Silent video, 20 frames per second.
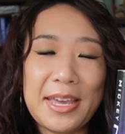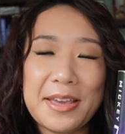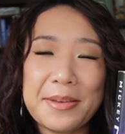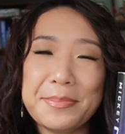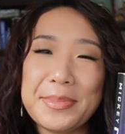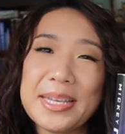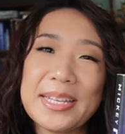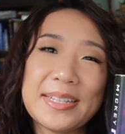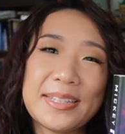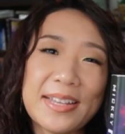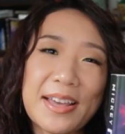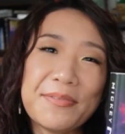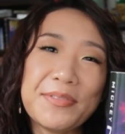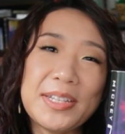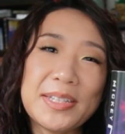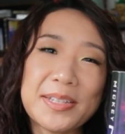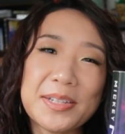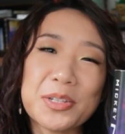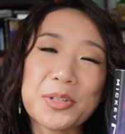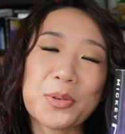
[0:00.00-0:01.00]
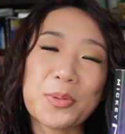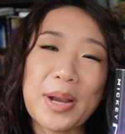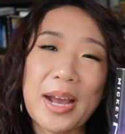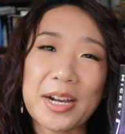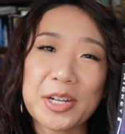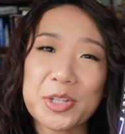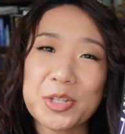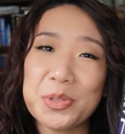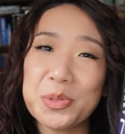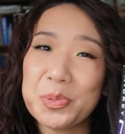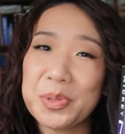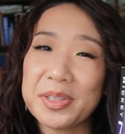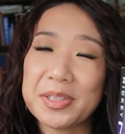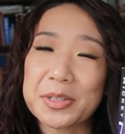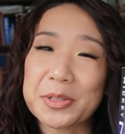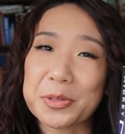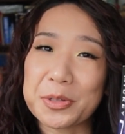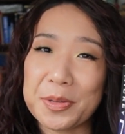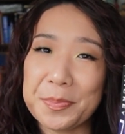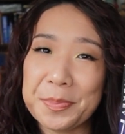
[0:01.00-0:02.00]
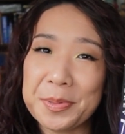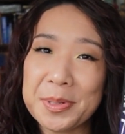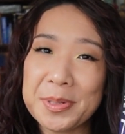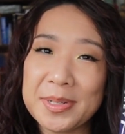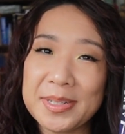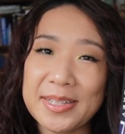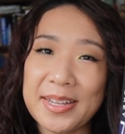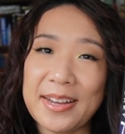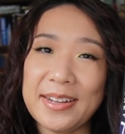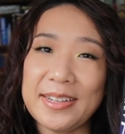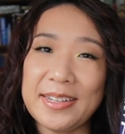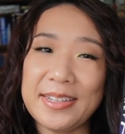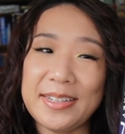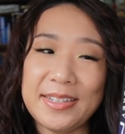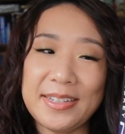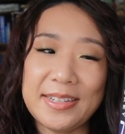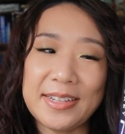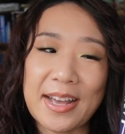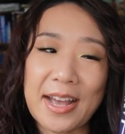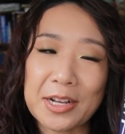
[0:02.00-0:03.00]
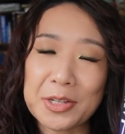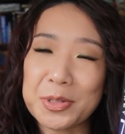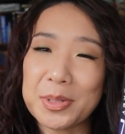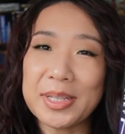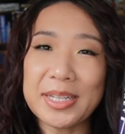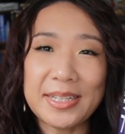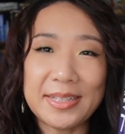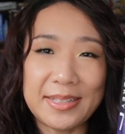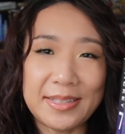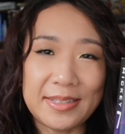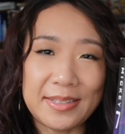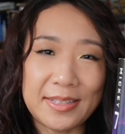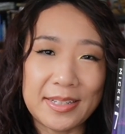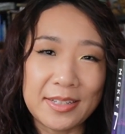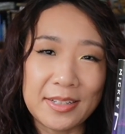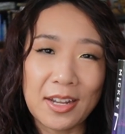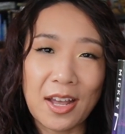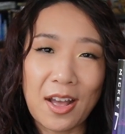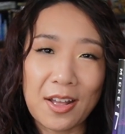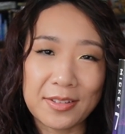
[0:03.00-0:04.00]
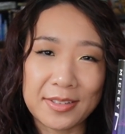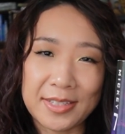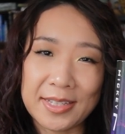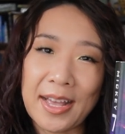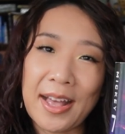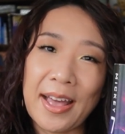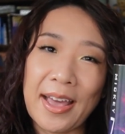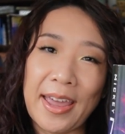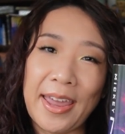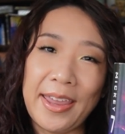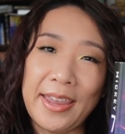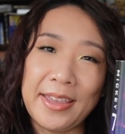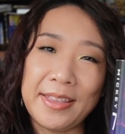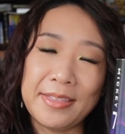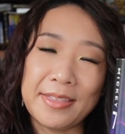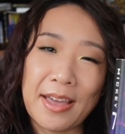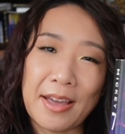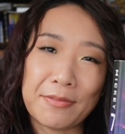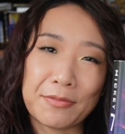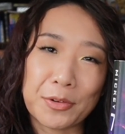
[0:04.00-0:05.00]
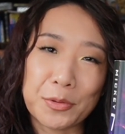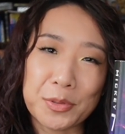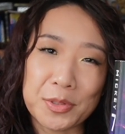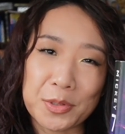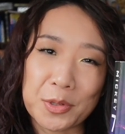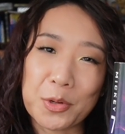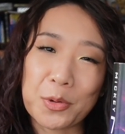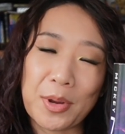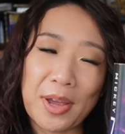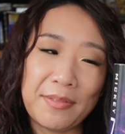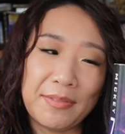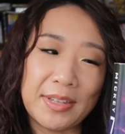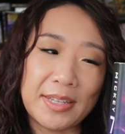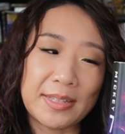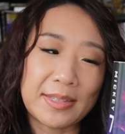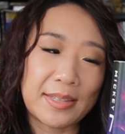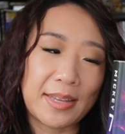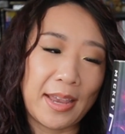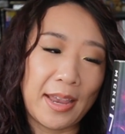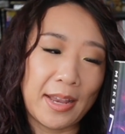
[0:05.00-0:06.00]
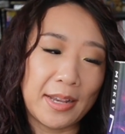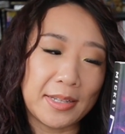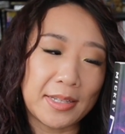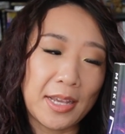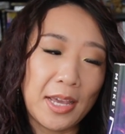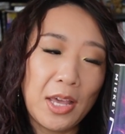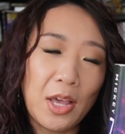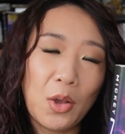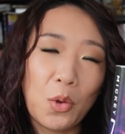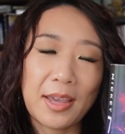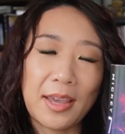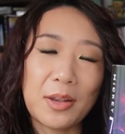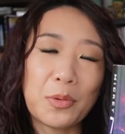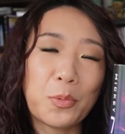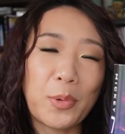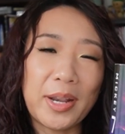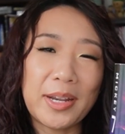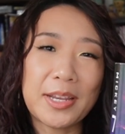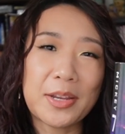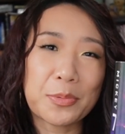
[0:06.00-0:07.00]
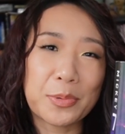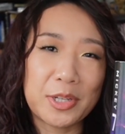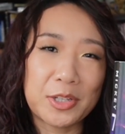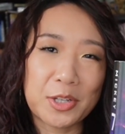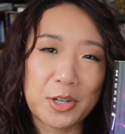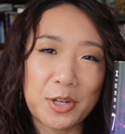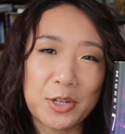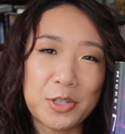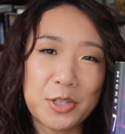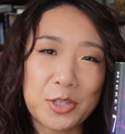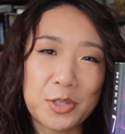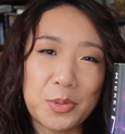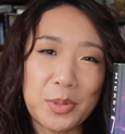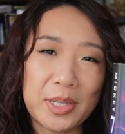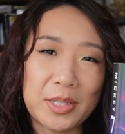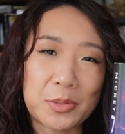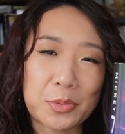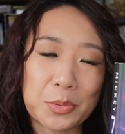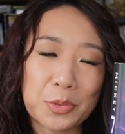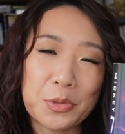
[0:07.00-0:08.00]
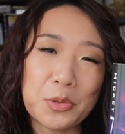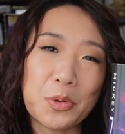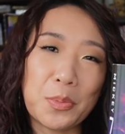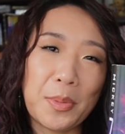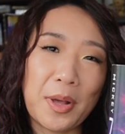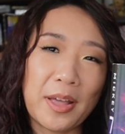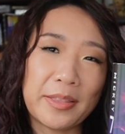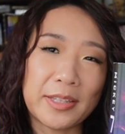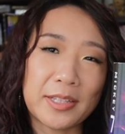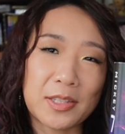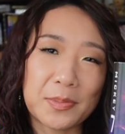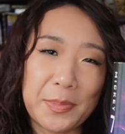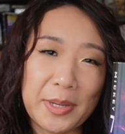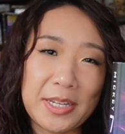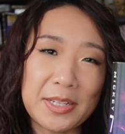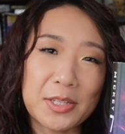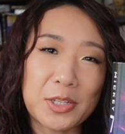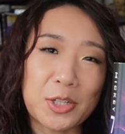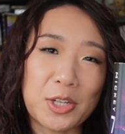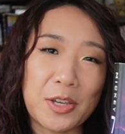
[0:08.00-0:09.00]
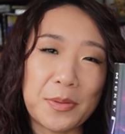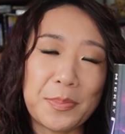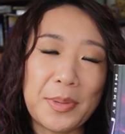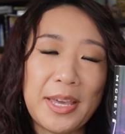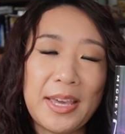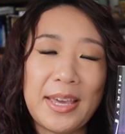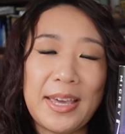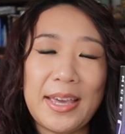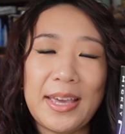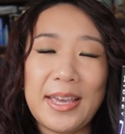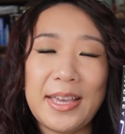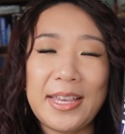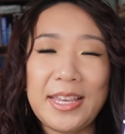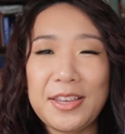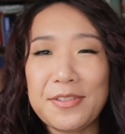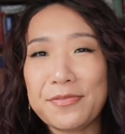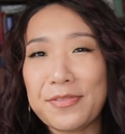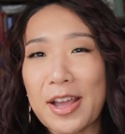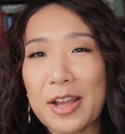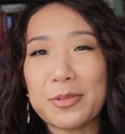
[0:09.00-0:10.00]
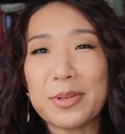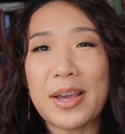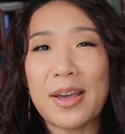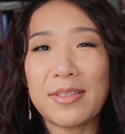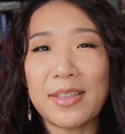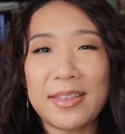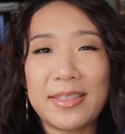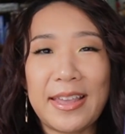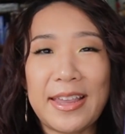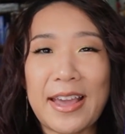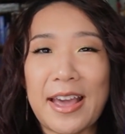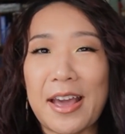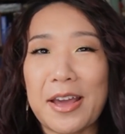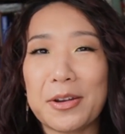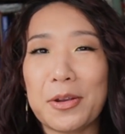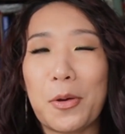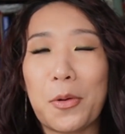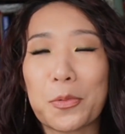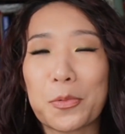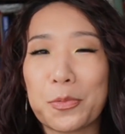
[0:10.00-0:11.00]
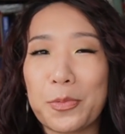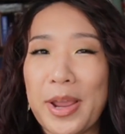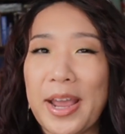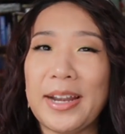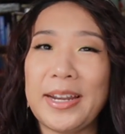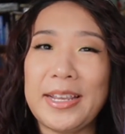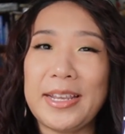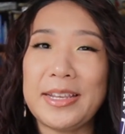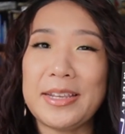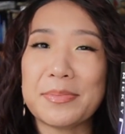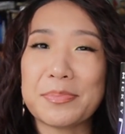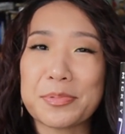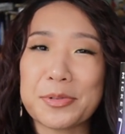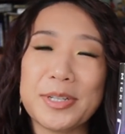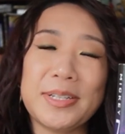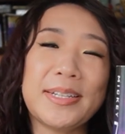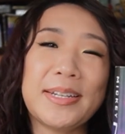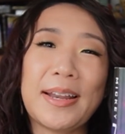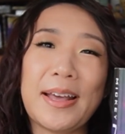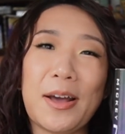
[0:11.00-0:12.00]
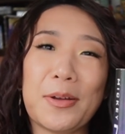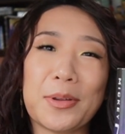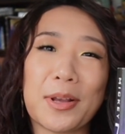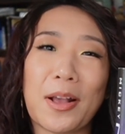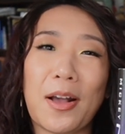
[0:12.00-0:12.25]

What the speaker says: Mickey Seven's interaction with the creepers, and he actually did not die in that frozen crevice. And when he returned to his room on the spaceship, he found out that they had already printed out a